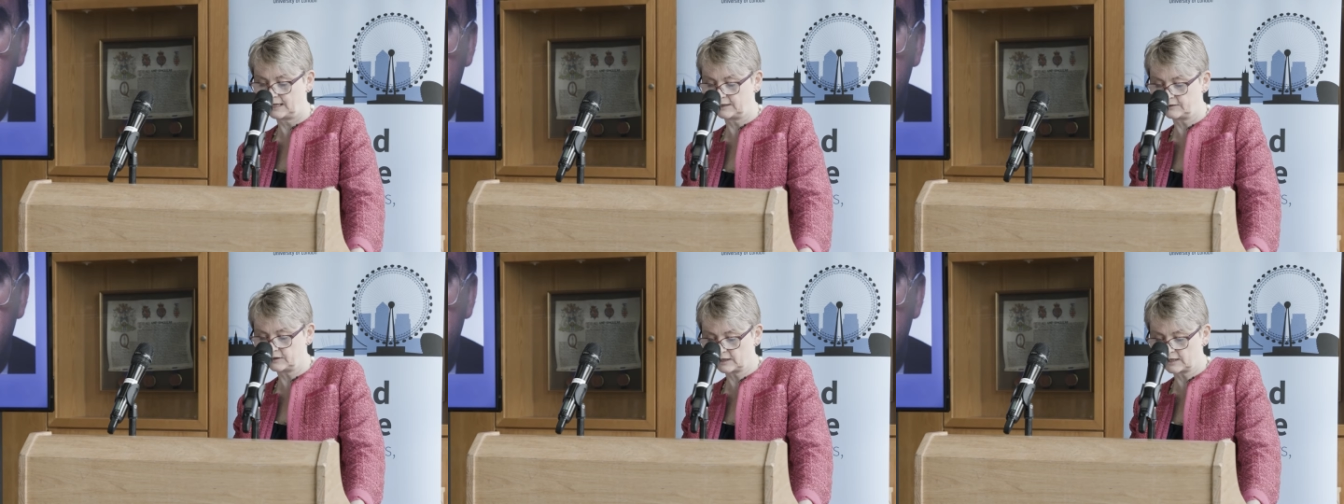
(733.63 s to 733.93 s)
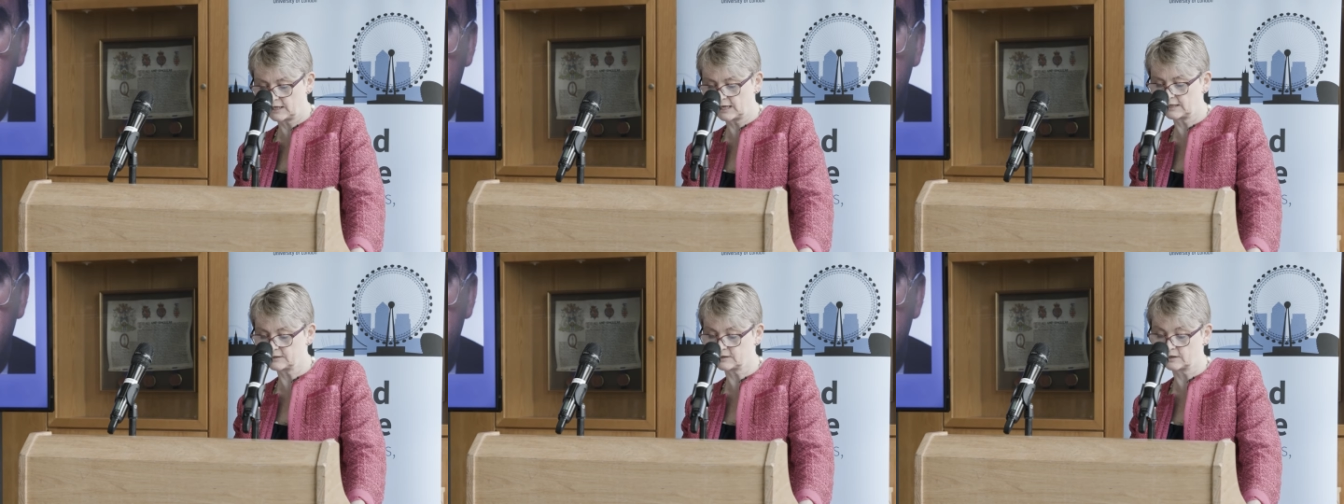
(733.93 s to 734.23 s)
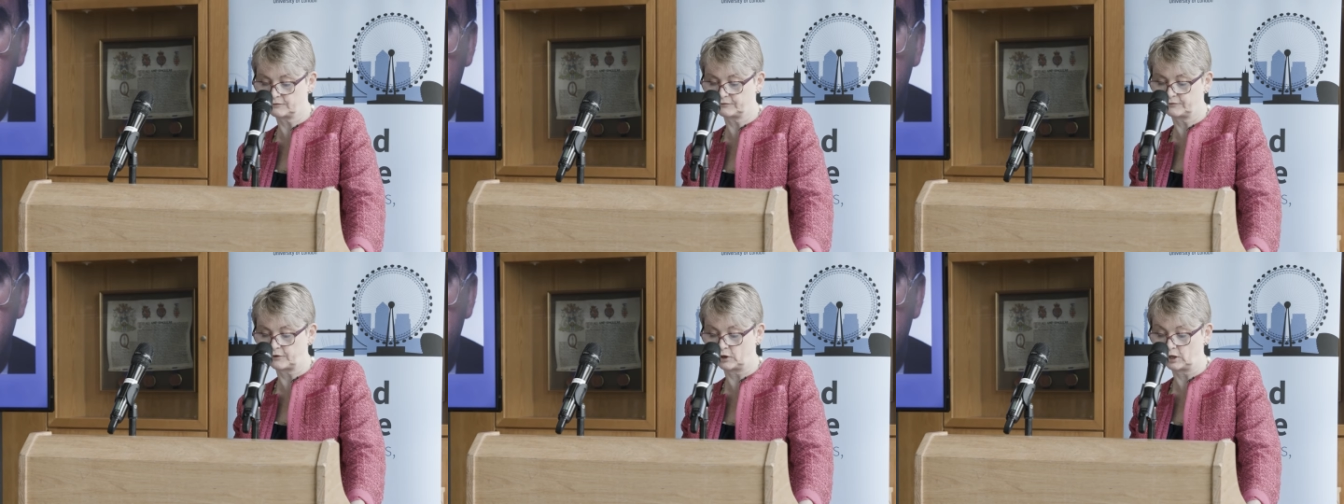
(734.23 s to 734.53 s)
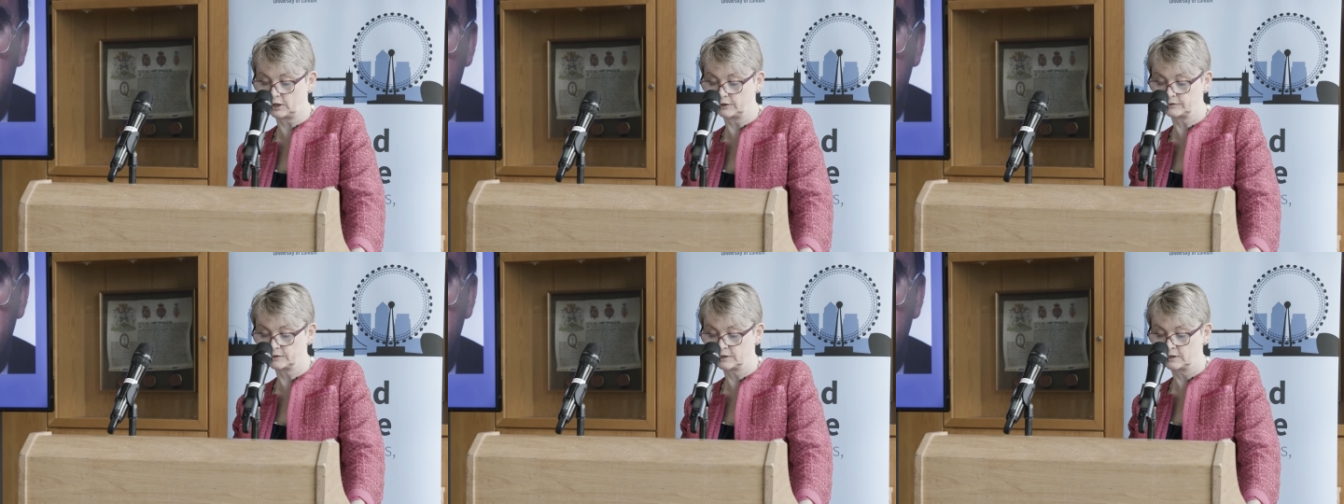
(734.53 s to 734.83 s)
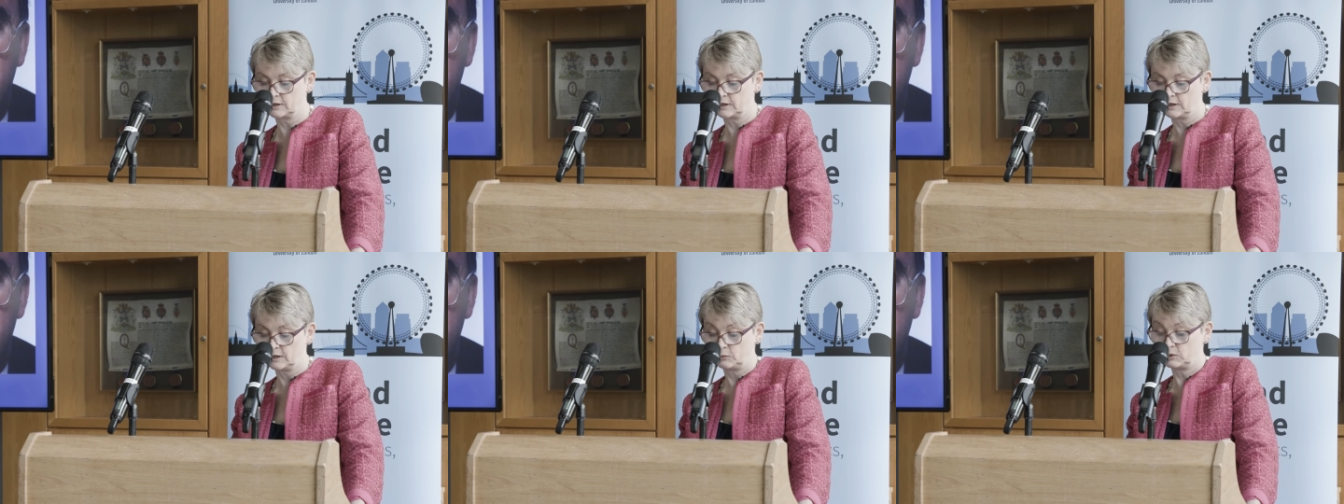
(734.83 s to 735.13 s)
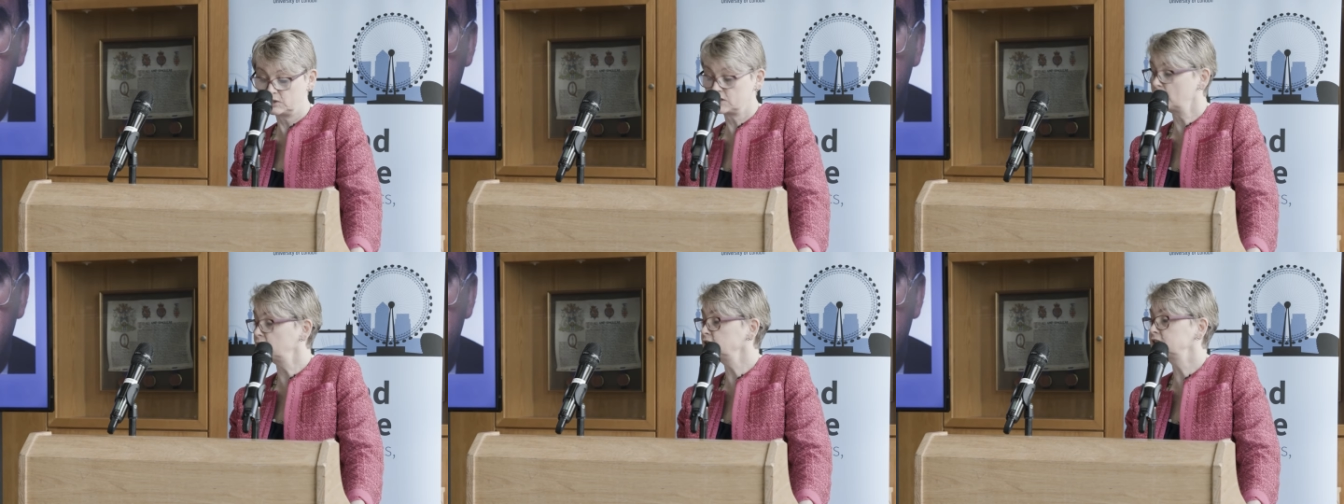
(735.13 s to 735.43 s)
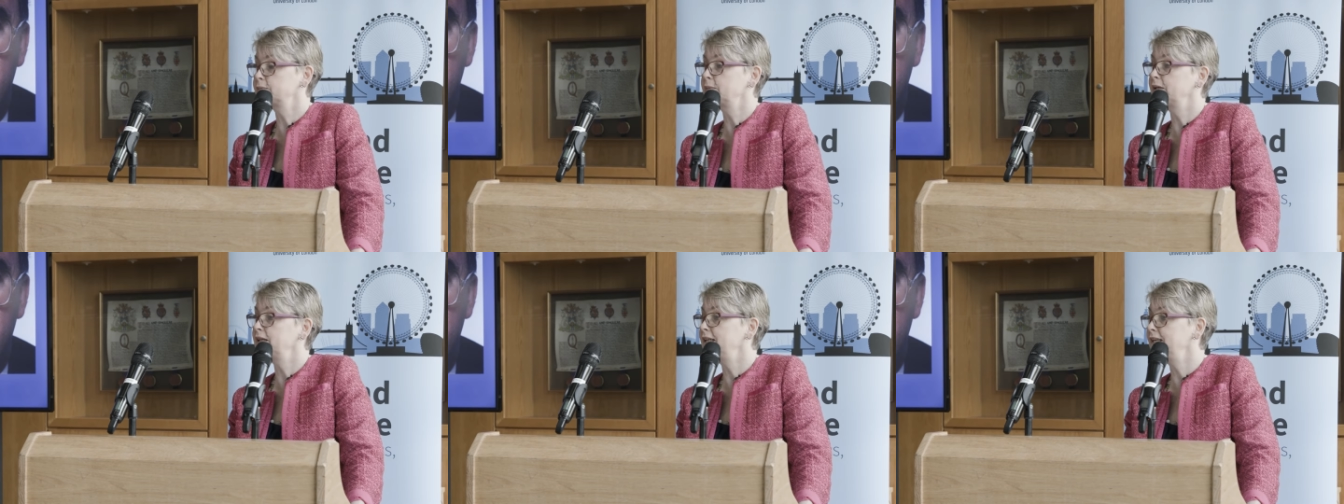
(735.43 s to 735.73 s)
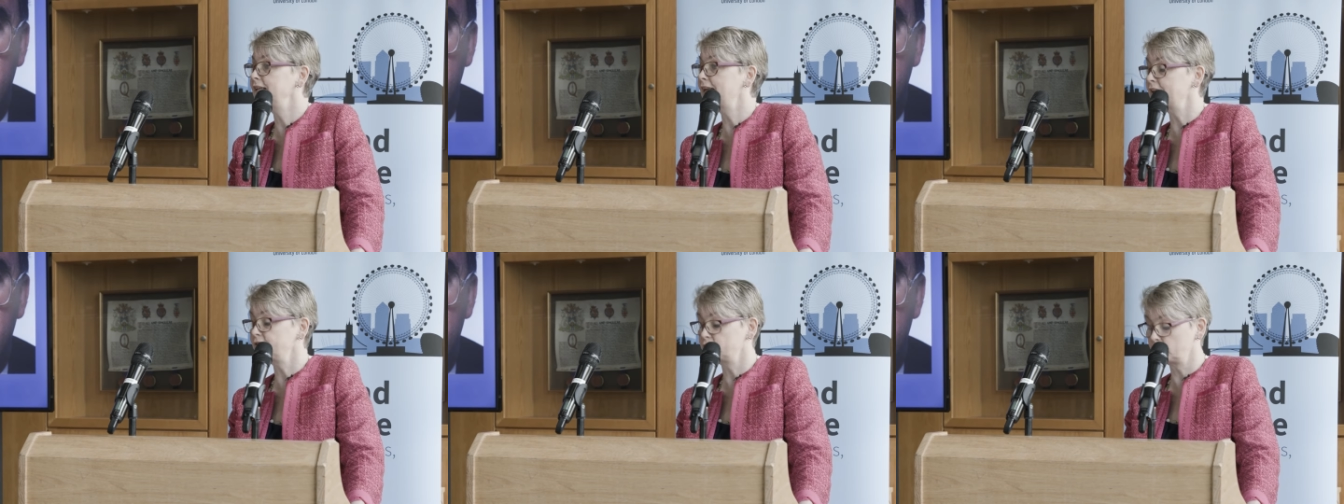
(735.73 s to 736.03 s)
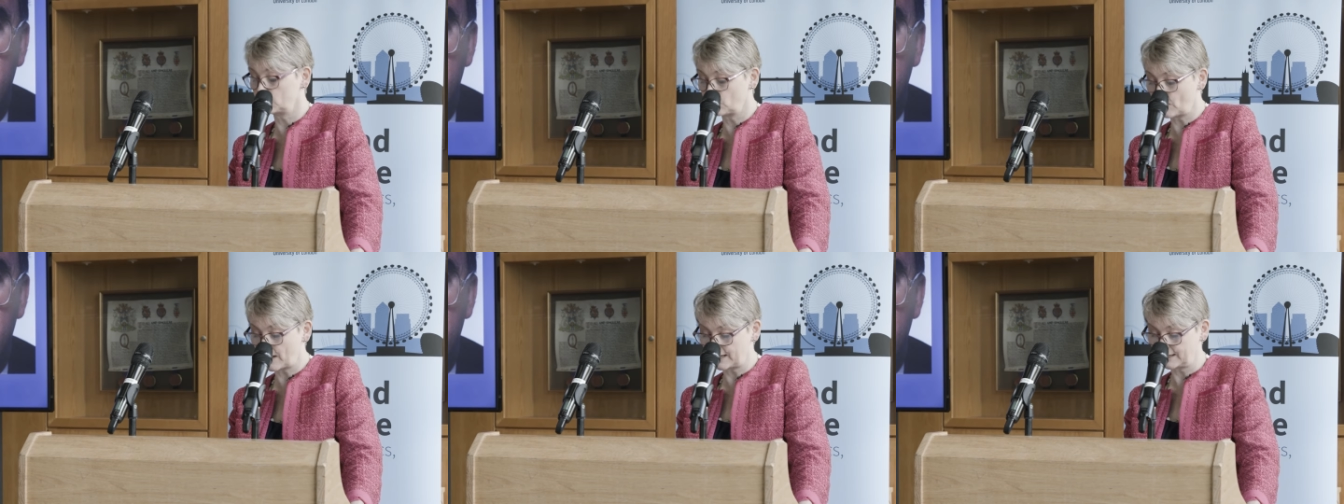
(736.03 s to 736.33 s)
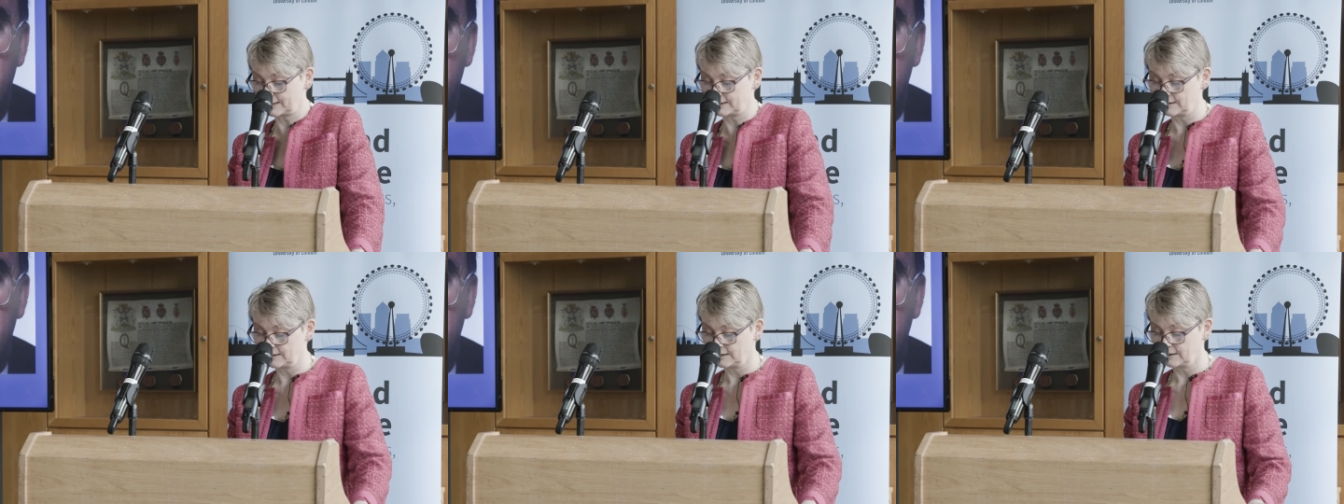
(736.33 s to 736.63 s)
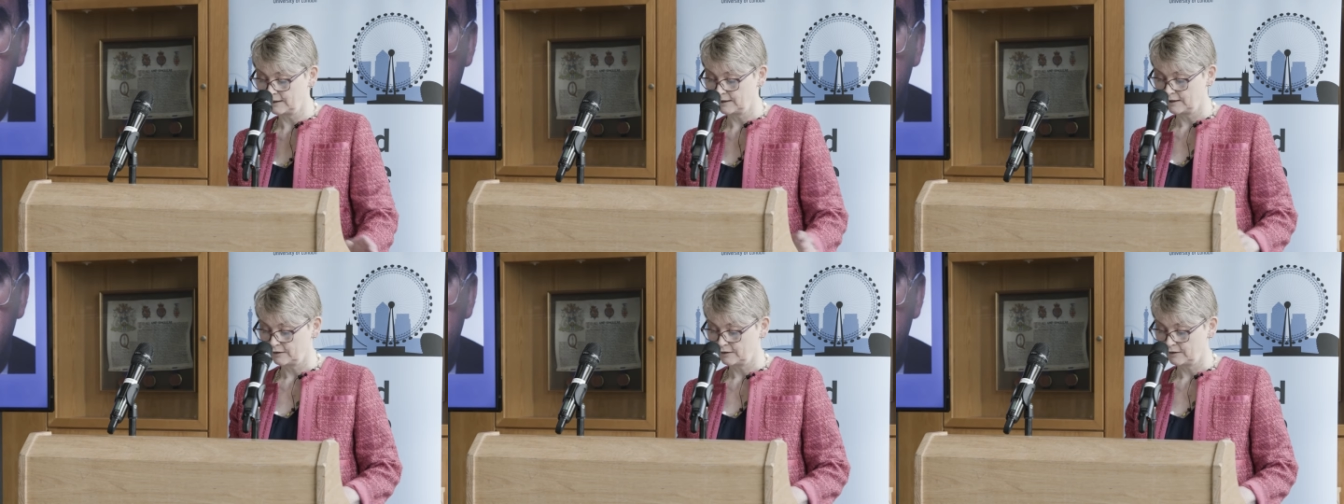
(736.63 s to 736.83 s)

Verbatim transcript: in the years that followed, which ultimately led the way